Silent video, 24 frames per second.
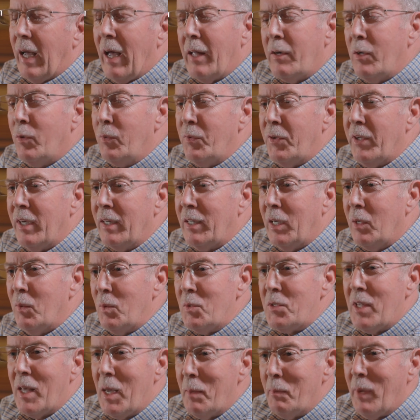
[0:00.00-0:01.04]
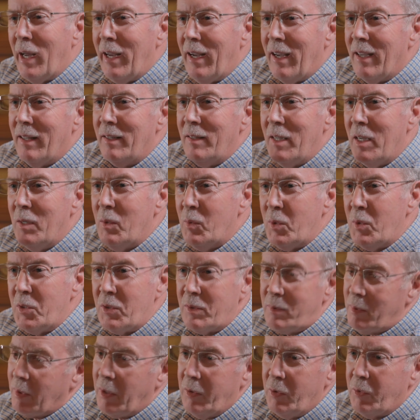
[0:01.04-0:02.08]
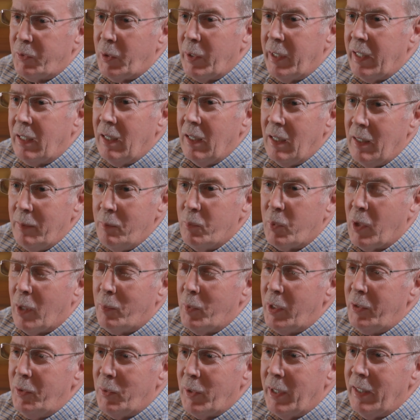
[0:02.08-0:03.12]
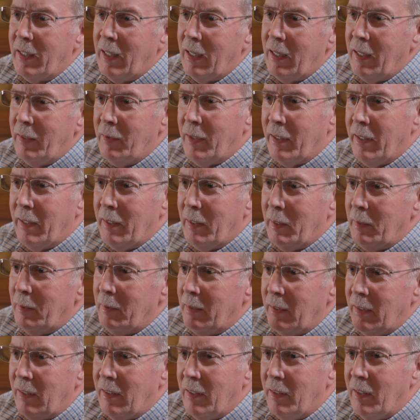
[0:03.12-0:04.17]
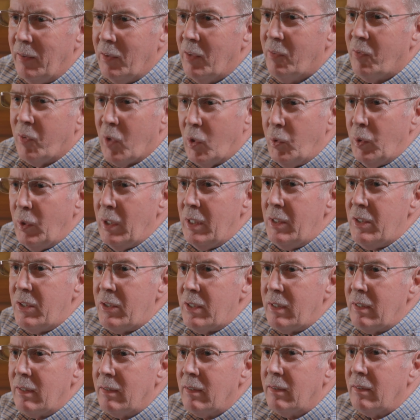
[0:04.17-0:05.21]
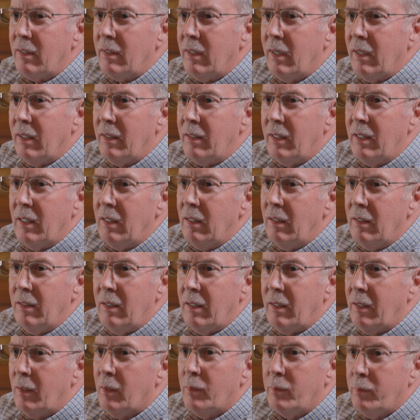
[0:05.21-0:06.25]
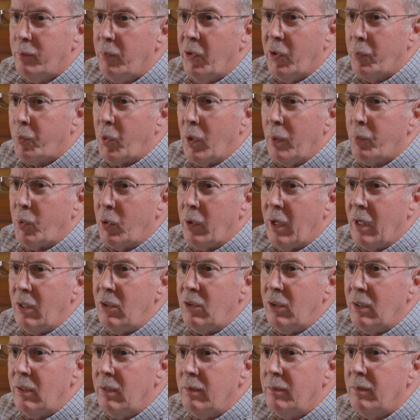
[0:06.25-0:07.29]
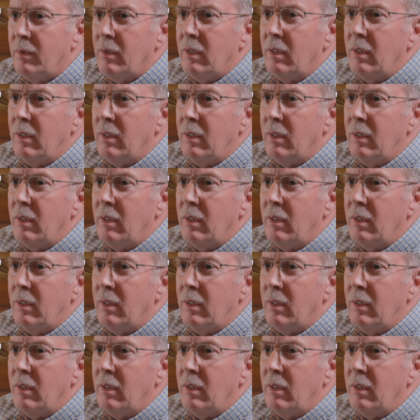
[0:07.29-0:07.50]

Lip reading: I don't think it was that bad. It was probably drinking the fluids and getting the preparation,